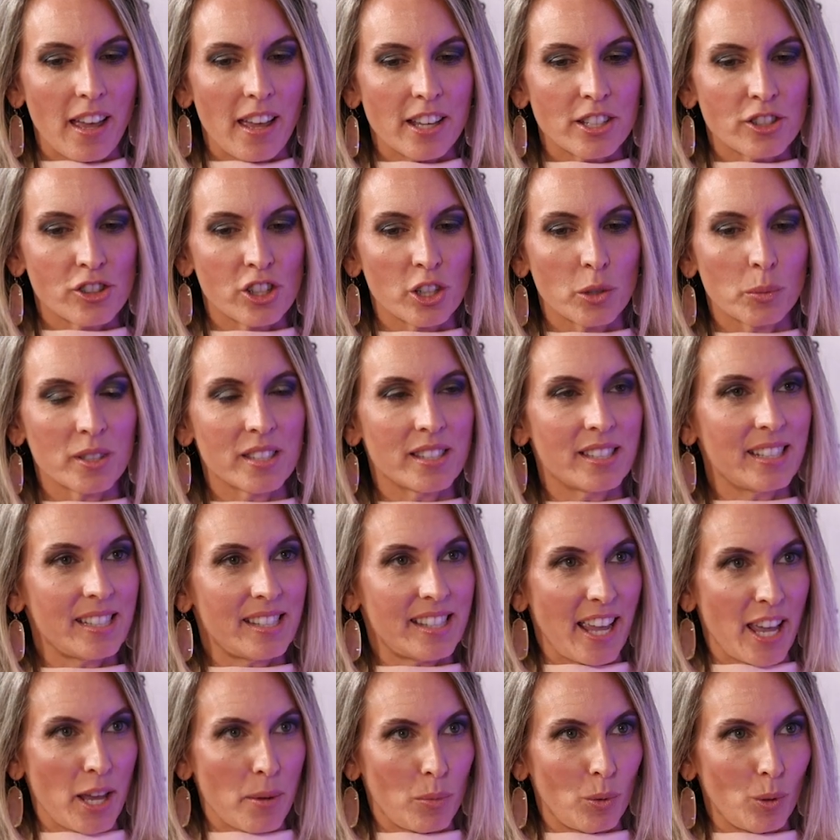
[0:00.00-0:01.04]
She was
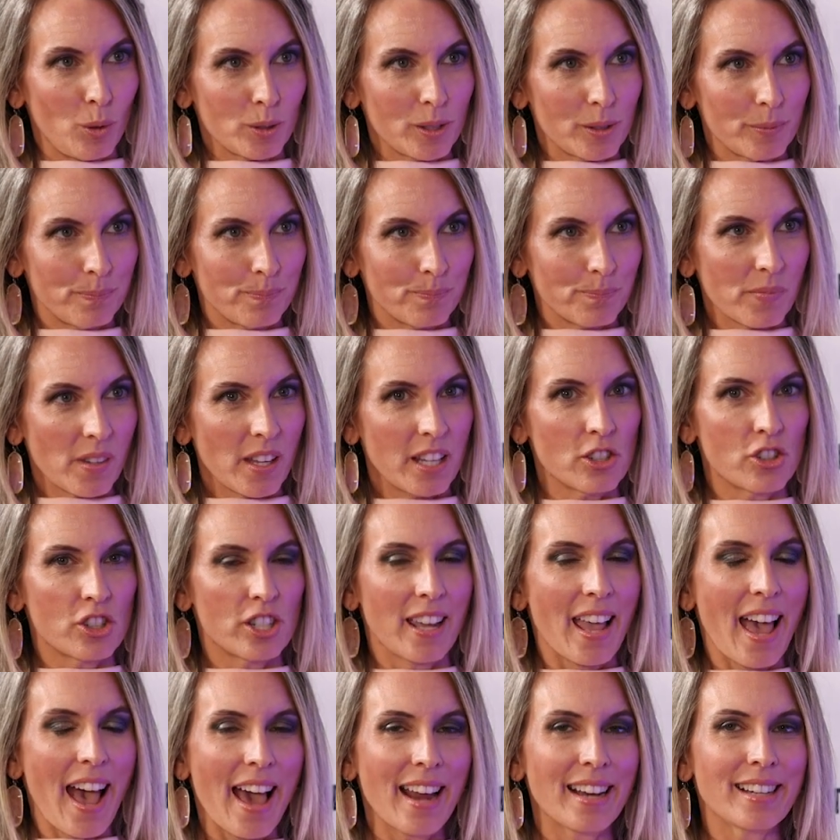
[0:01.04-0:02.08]
disabled, and
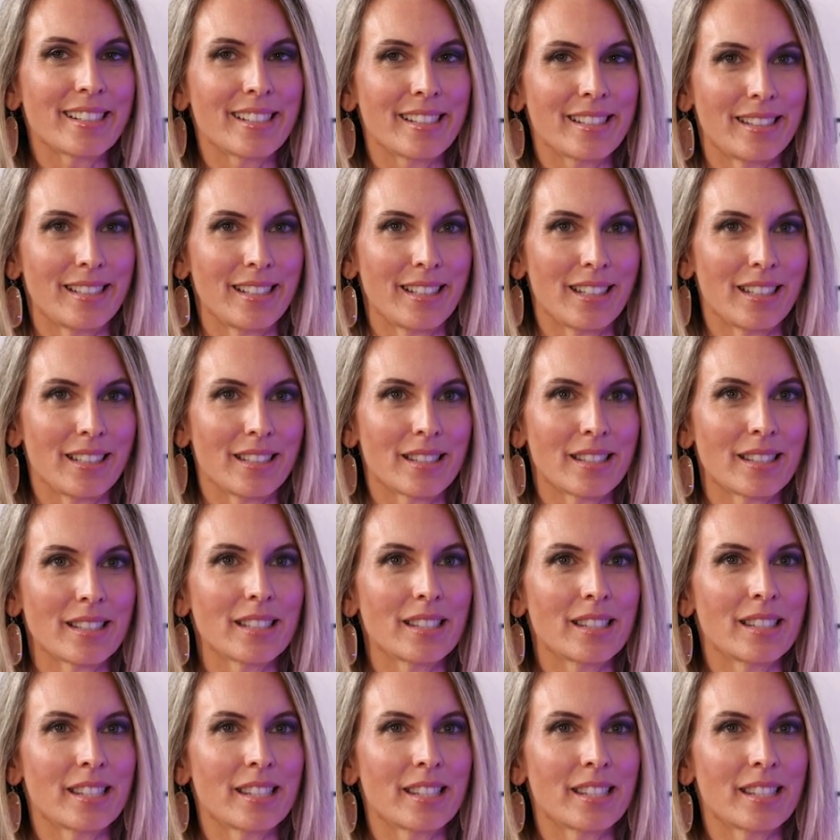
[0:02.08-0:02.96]
she had a disease